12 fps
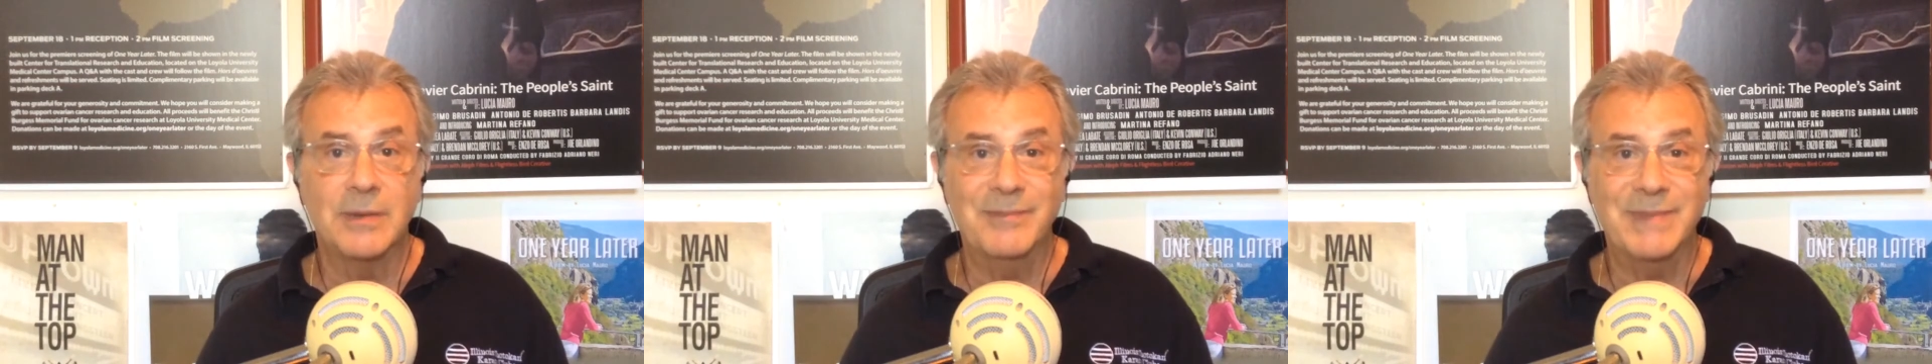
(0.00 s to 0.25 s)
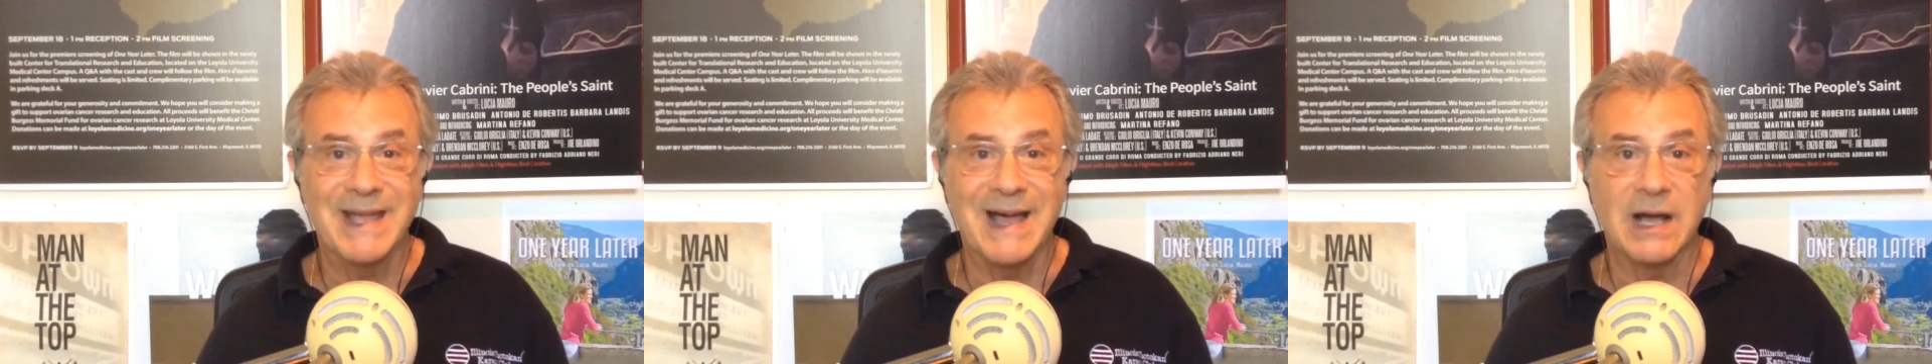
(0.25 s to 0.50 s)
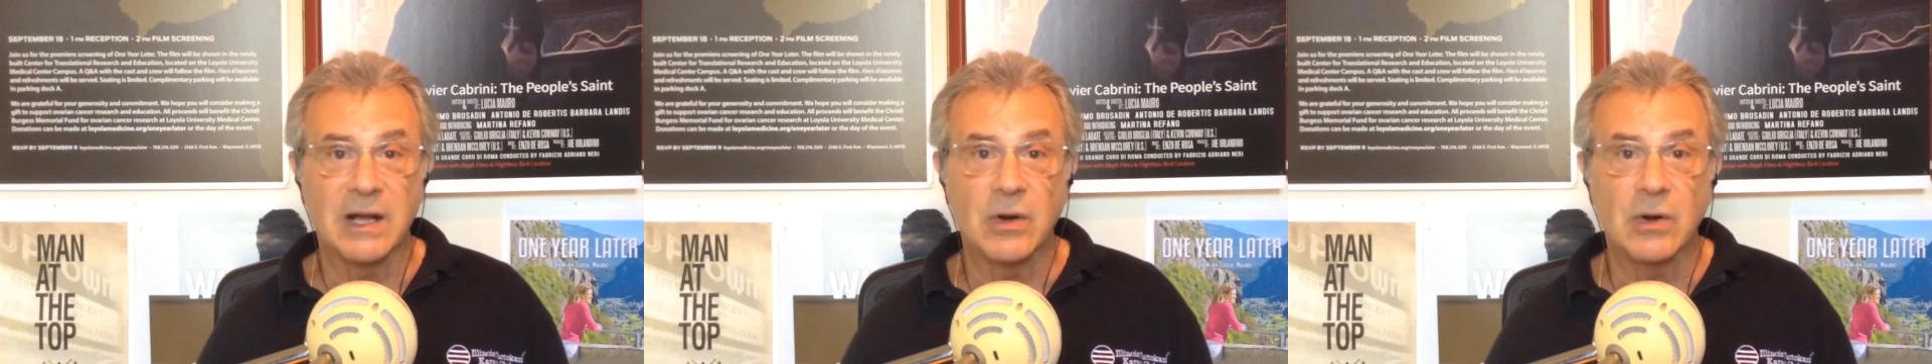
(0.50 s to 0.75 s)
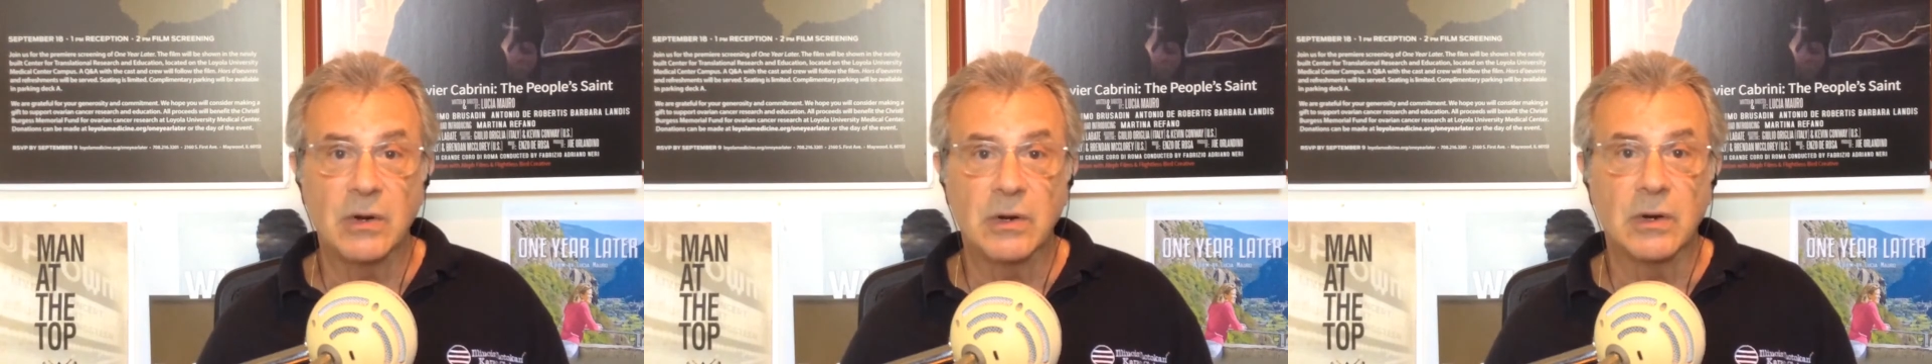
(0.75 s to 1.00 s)

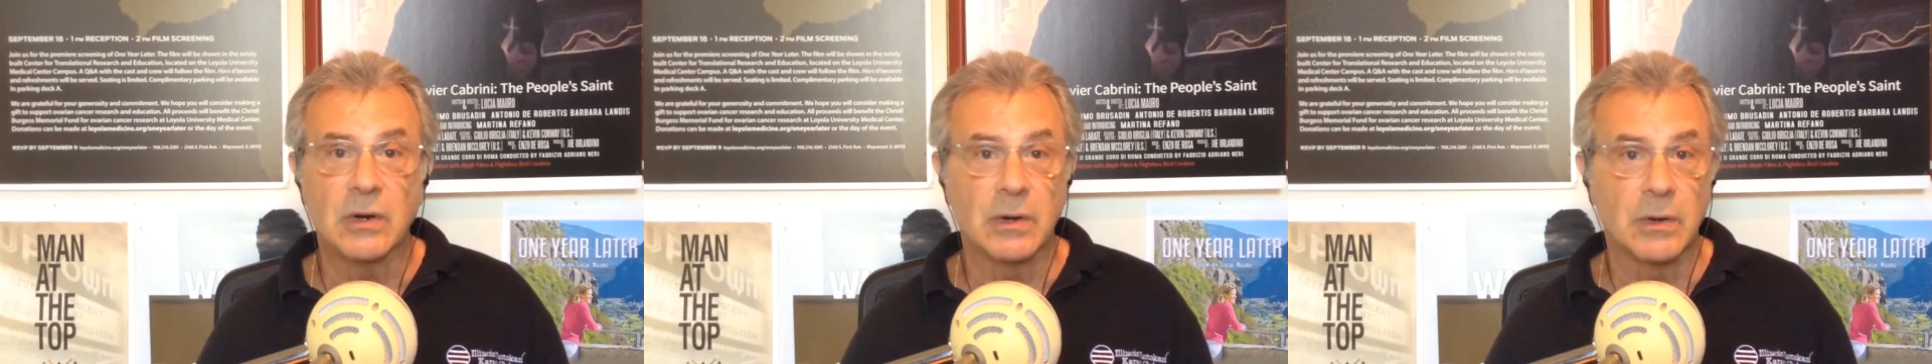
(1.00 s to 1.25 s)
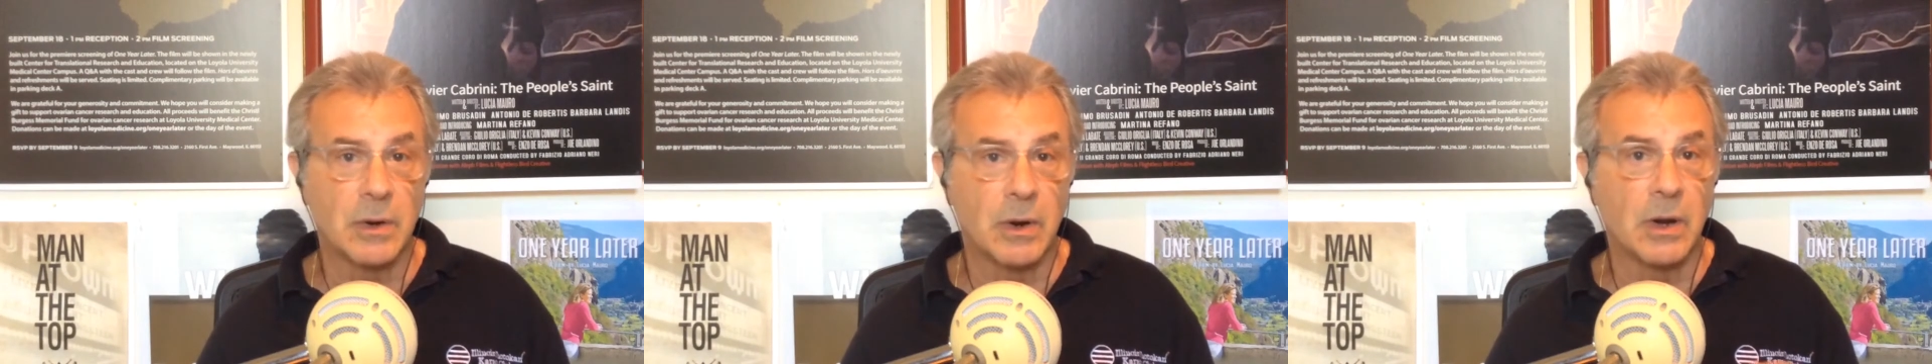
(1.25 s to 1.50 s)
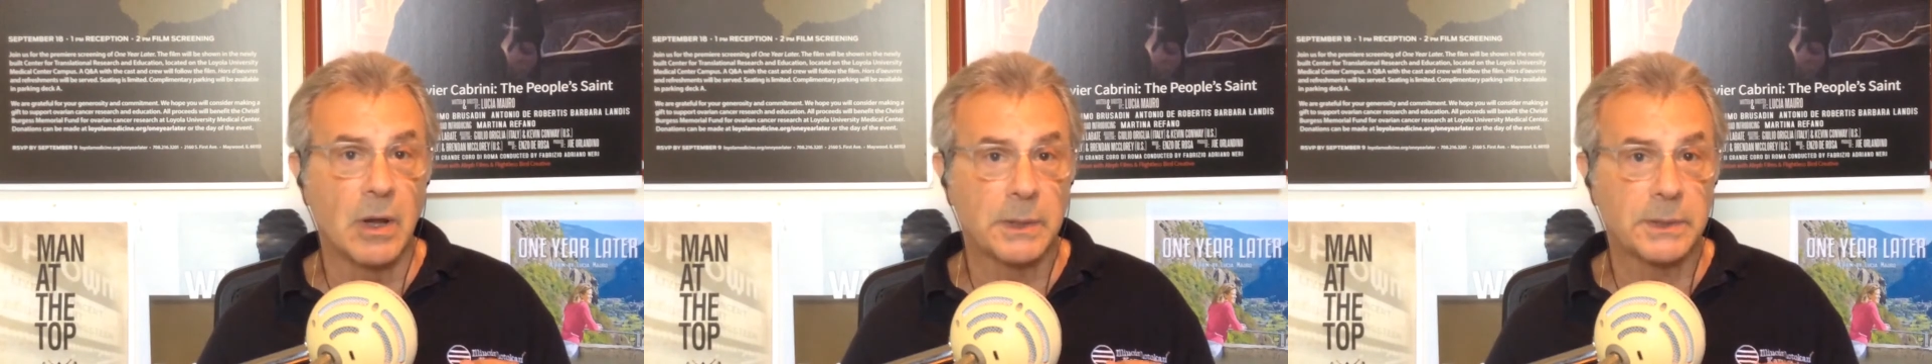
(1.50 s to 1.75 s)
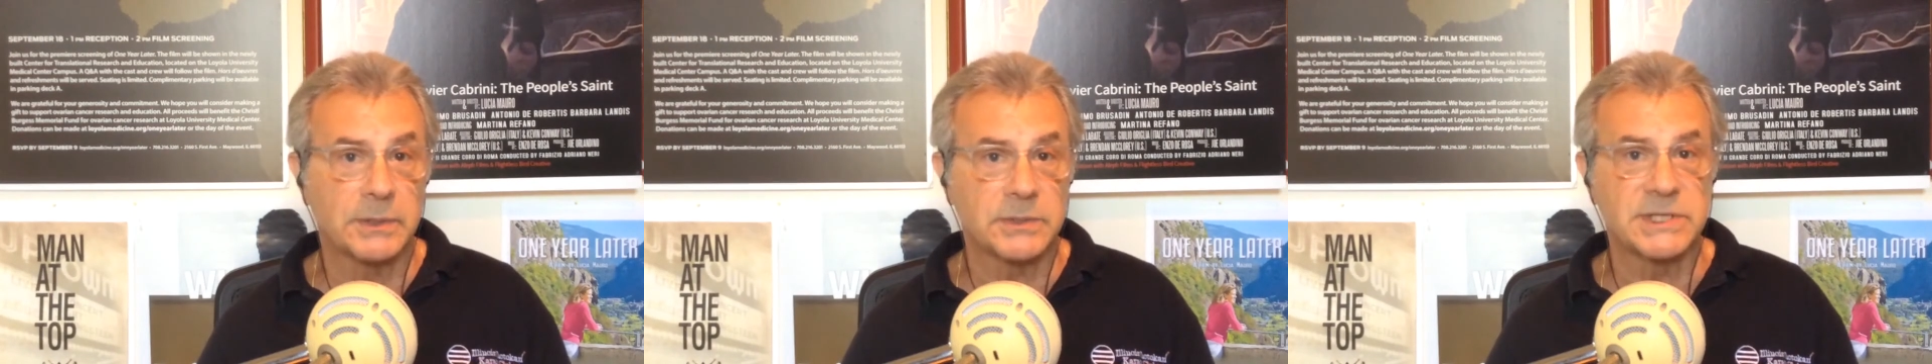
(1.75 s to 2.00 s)
Bianco, or
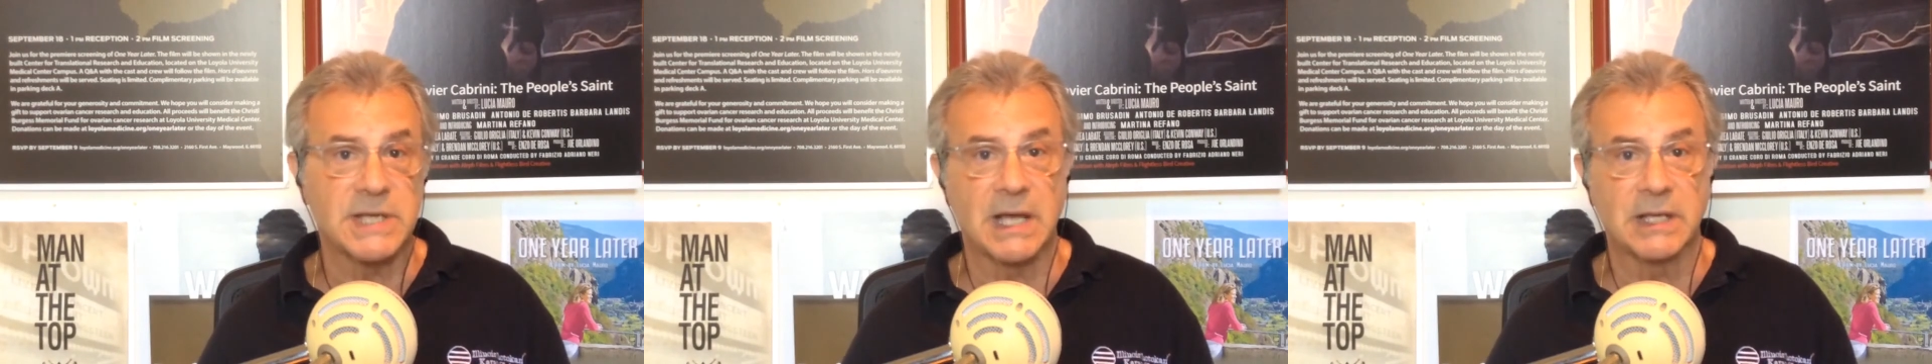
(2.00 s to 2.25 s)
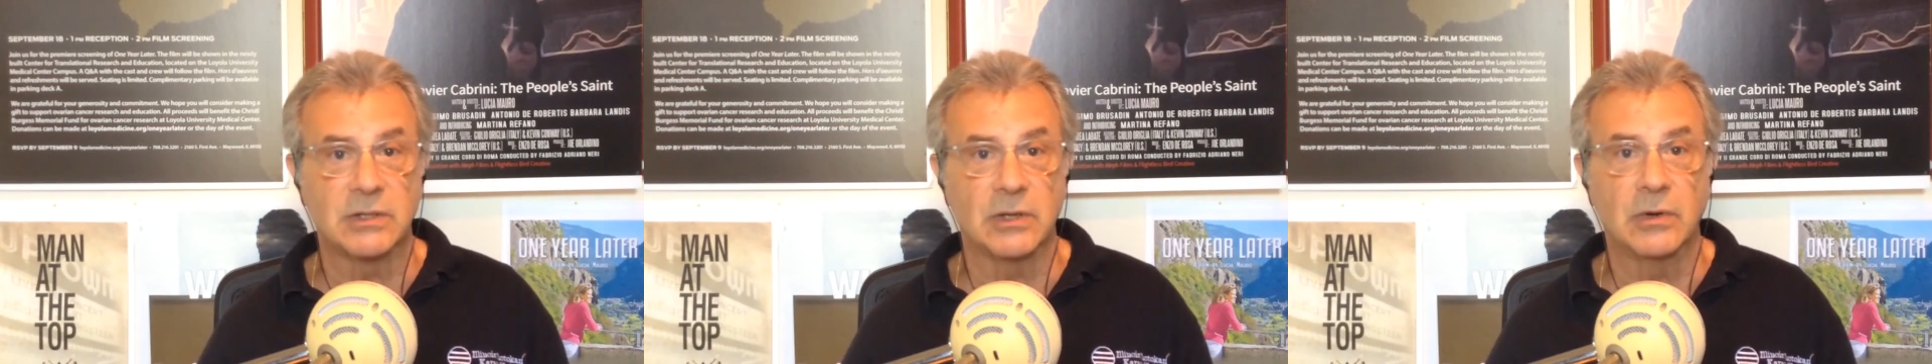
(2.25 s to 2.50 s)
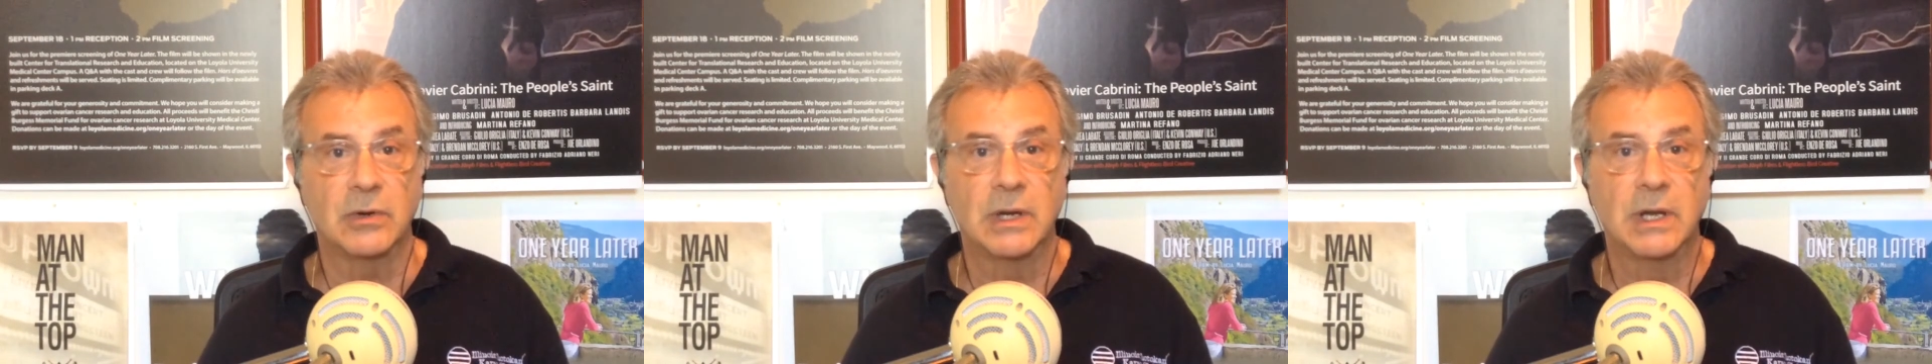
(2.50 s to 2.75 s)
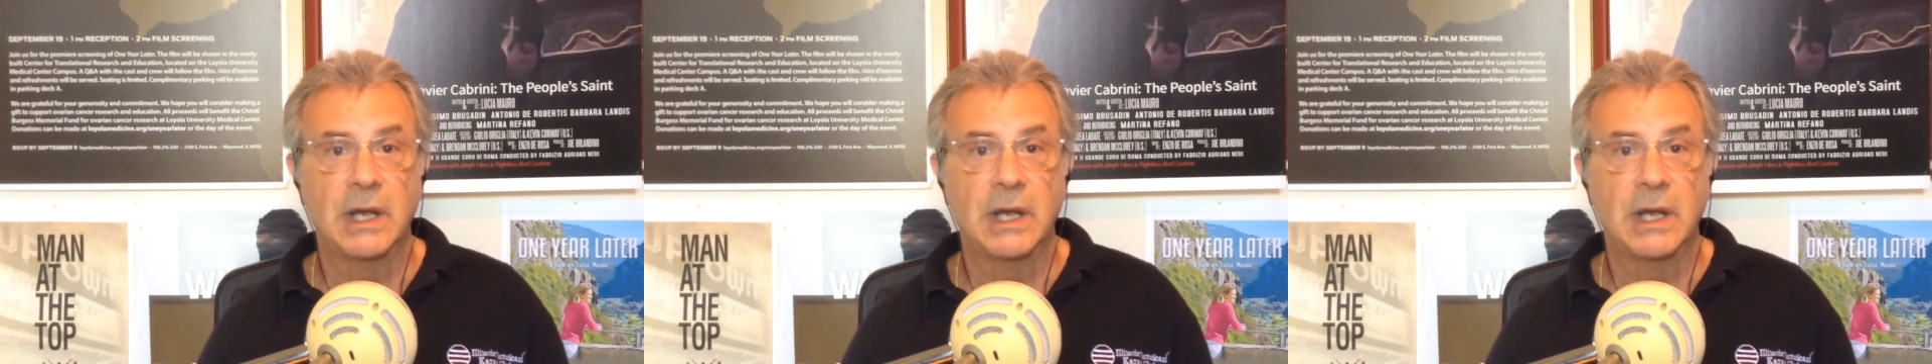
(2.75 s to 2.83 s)
Rosato.